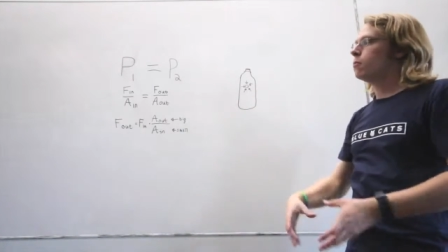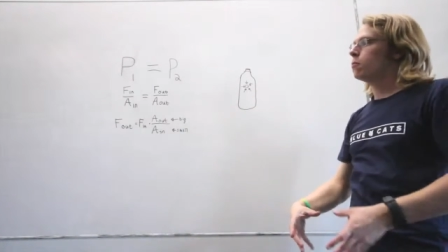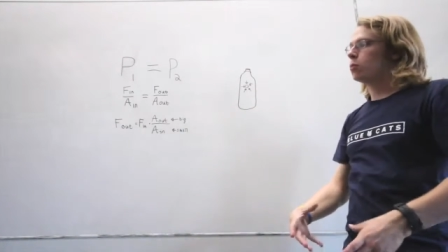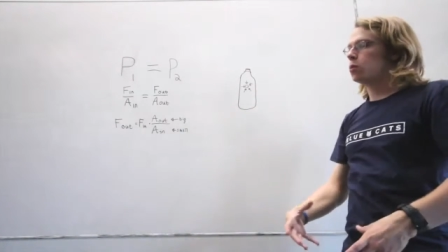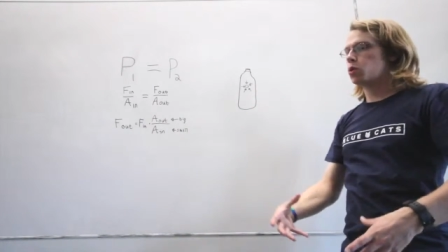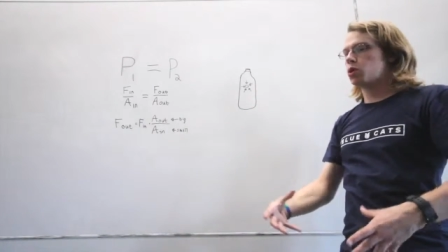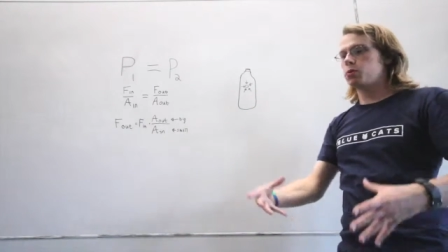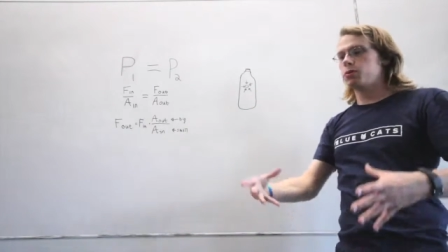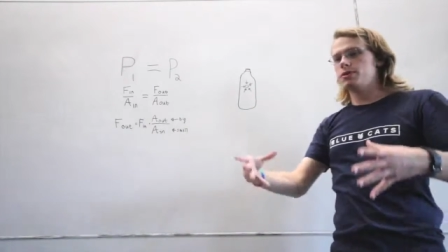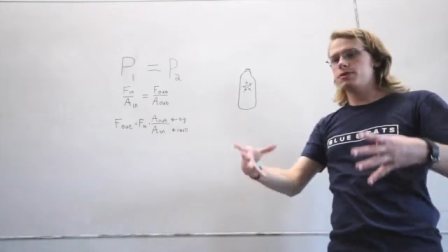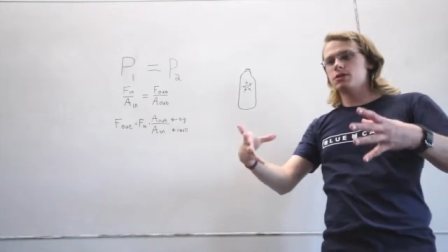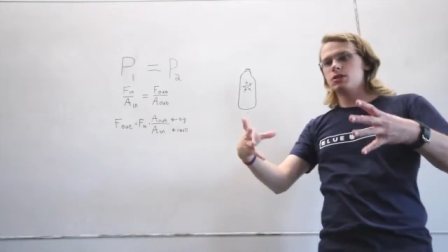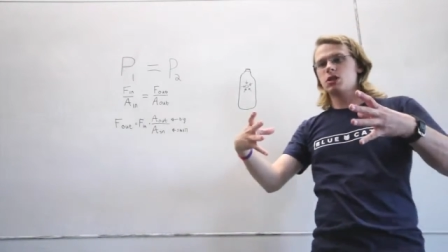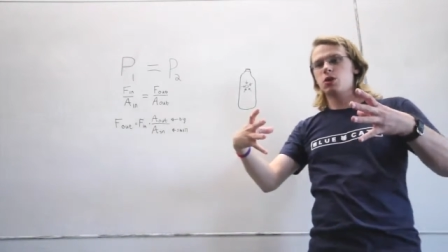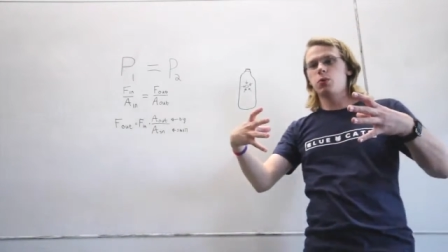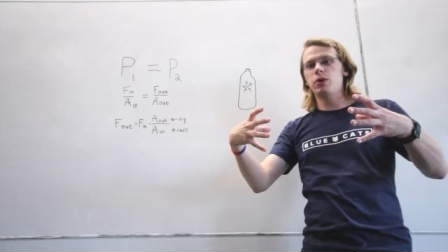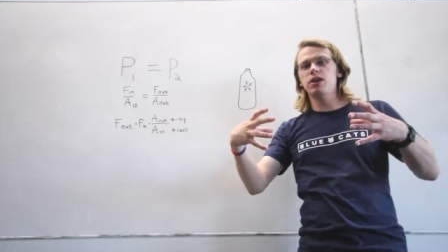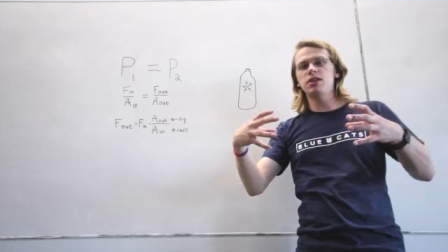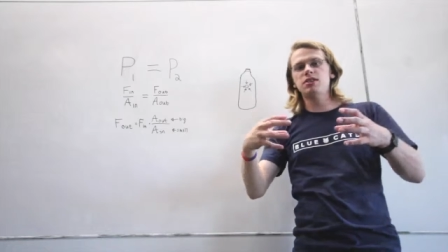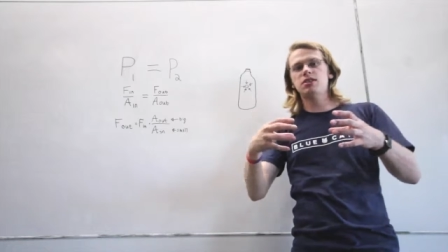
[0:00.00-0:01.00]
When we
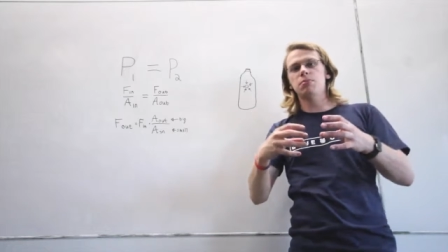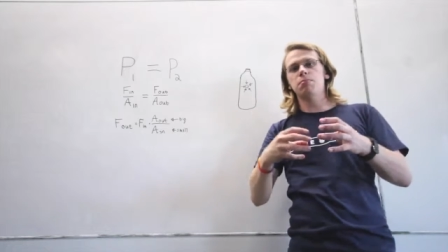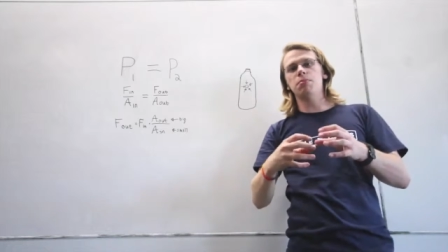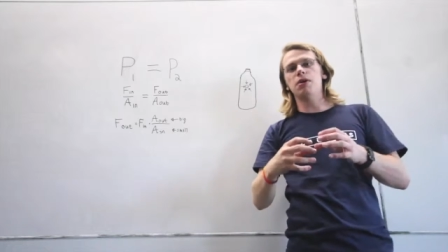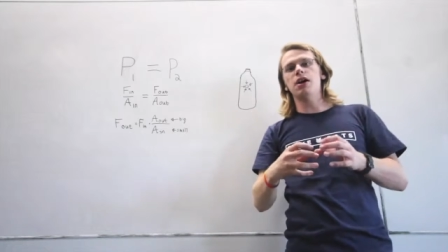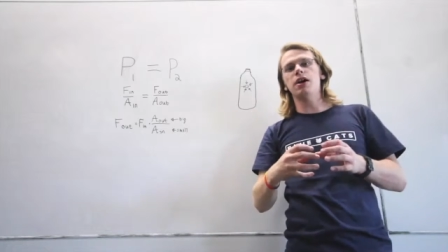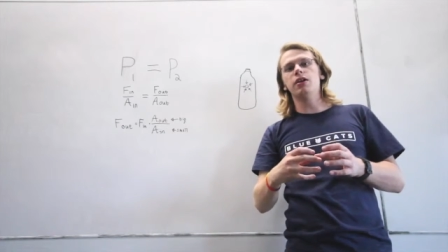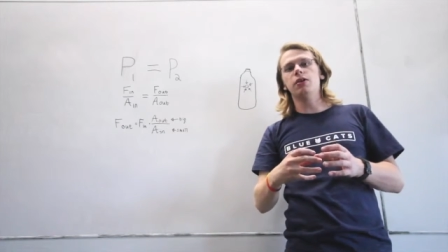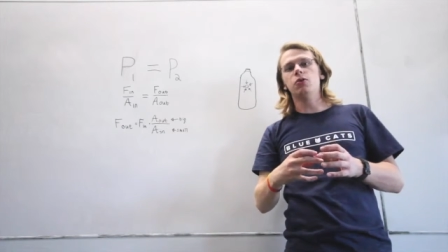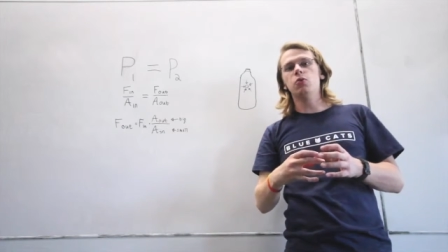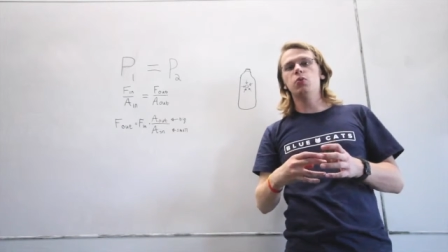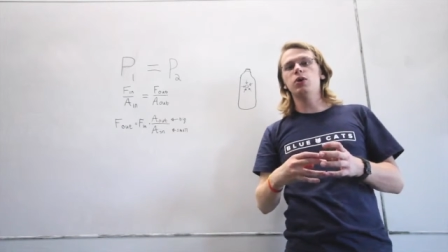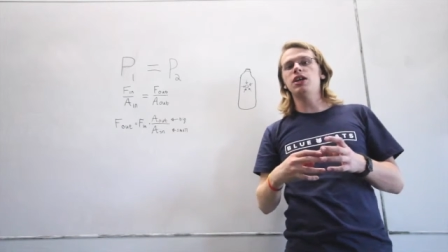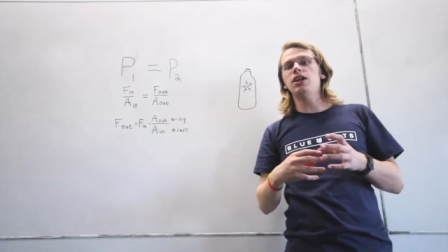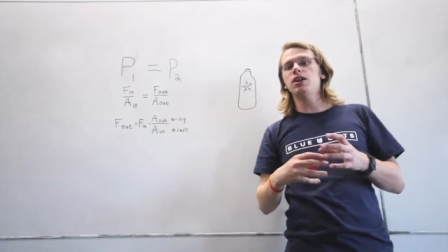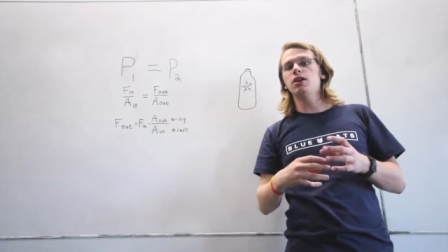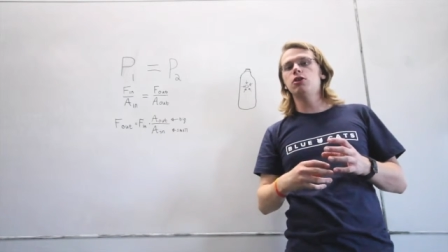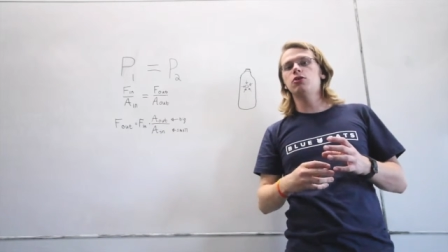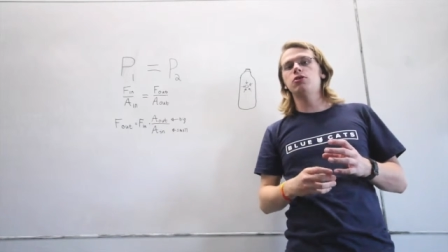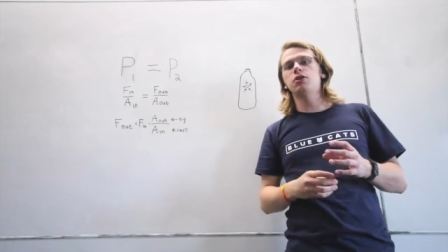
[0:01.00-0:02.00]
squeezed the bottle,
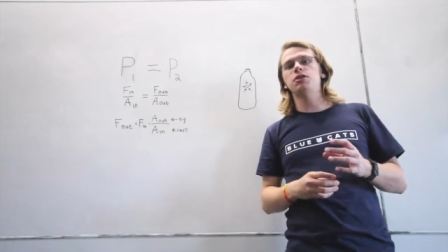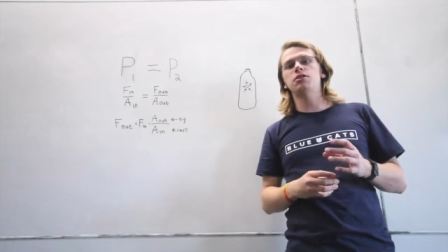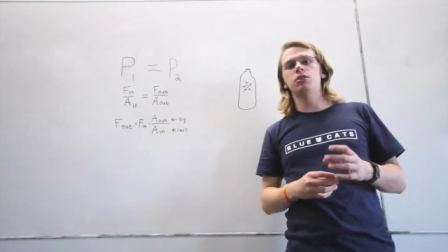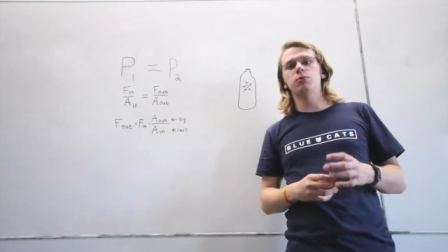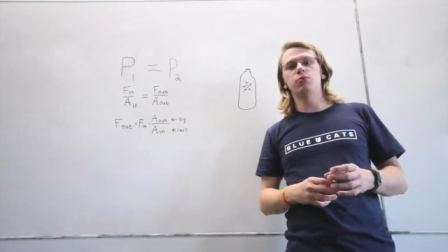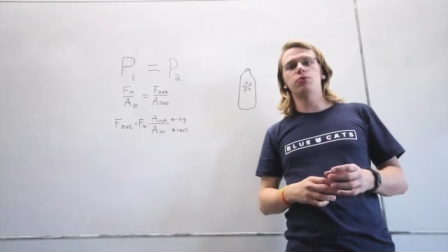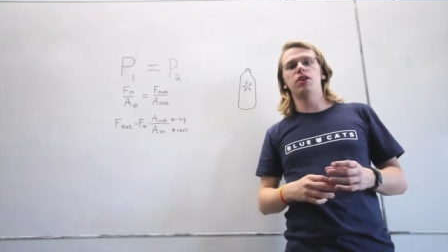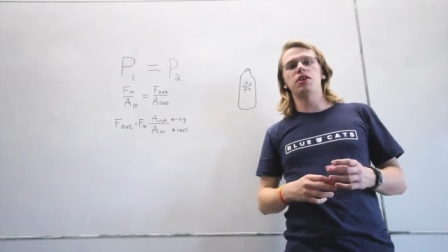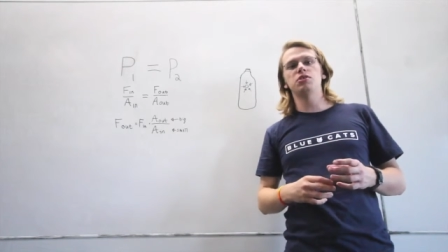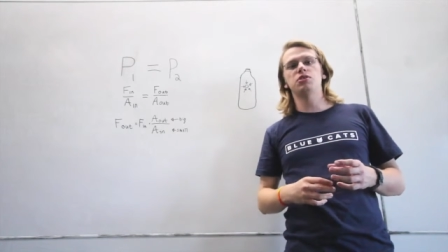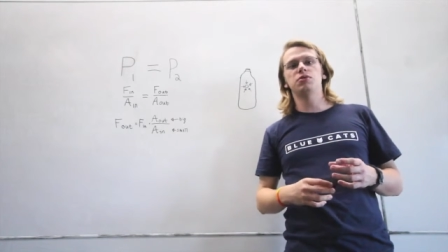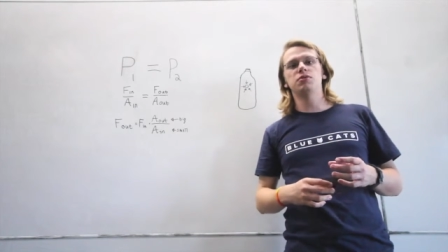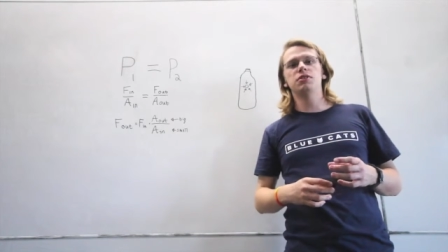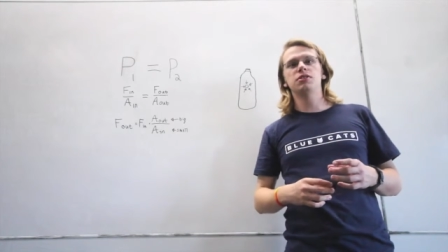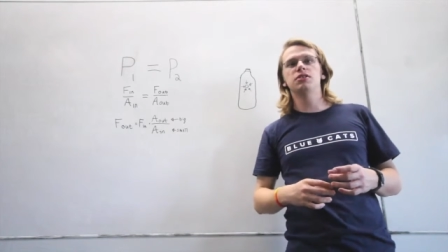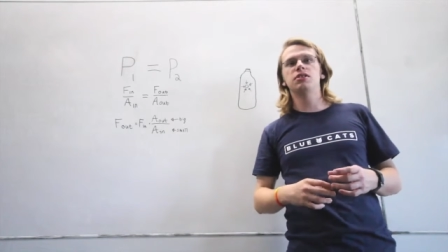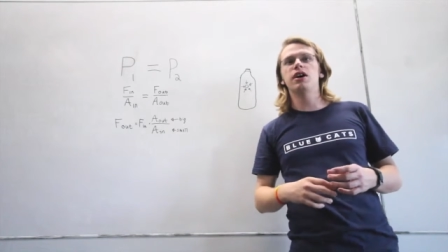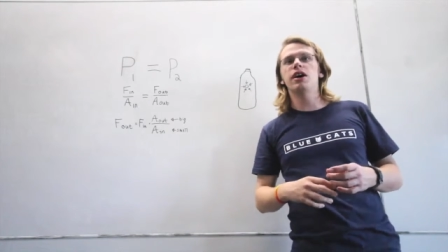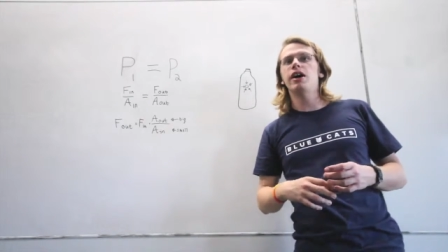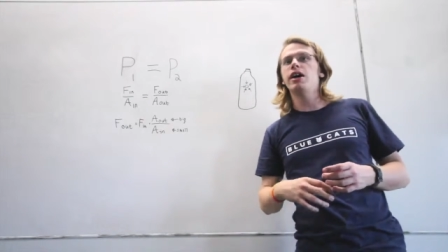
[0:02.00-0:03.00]
we increased the pressure
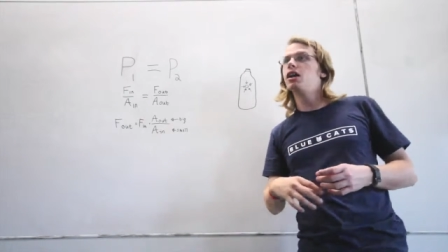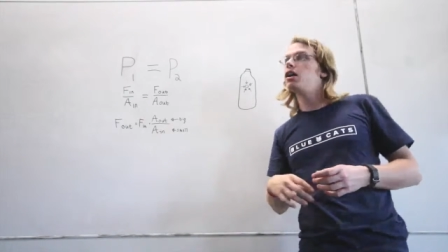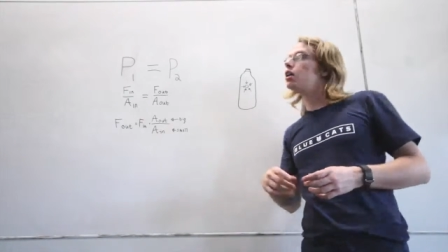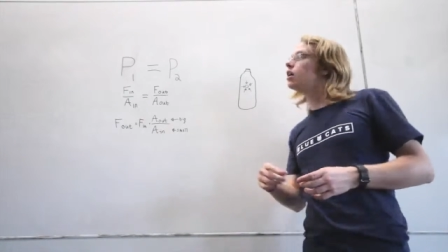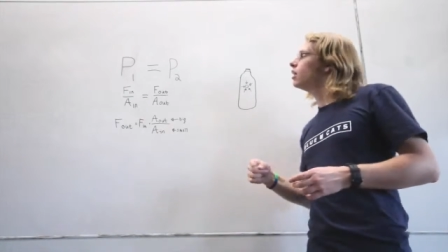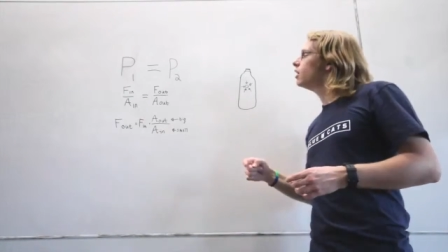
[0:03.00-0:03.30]
inside.